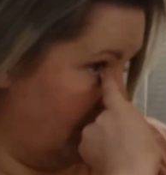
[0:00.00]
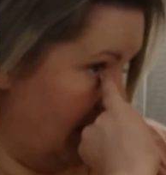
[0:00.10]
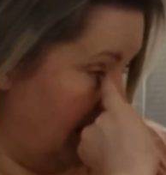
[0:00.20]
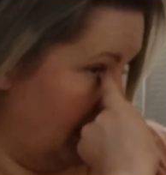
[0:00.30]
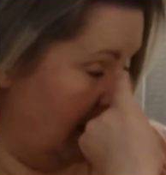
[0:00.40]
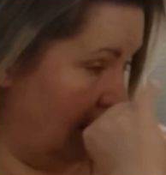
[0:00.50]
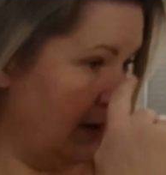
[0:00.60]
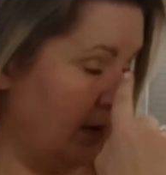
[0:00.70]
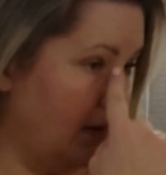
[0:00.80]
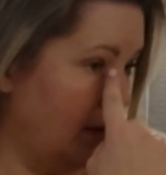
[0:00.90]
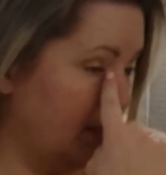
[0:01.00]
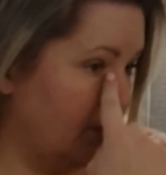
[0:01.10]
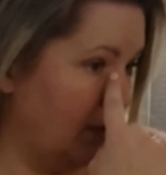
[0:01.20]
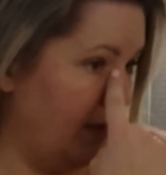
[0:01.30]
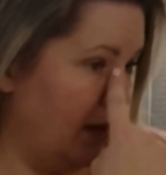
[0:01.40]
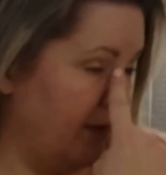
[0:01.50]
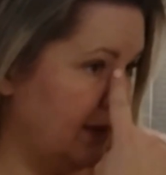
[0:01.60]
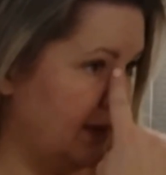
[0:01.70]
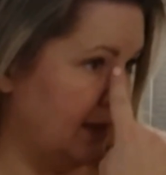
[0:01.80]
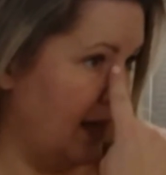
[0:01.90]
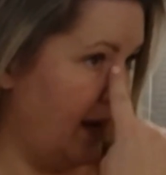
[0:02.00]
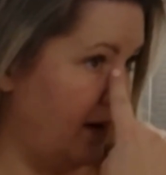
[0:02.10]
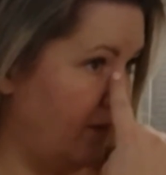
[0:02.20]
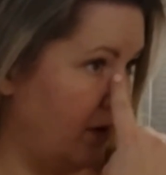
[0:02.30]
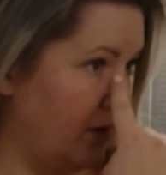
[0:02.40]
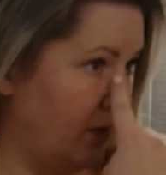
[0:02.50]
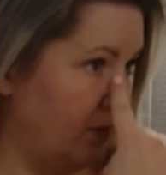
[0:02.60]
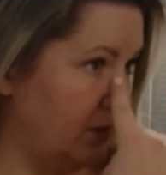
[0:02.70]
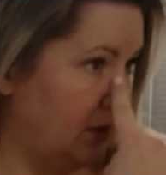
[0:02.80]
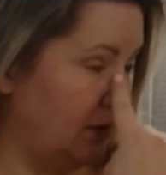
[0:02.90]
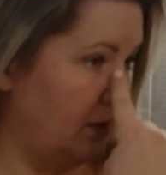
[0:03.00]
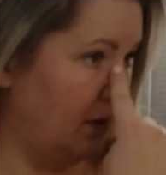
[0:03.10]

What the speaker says: right in here. So we're going to be on the side of our nose,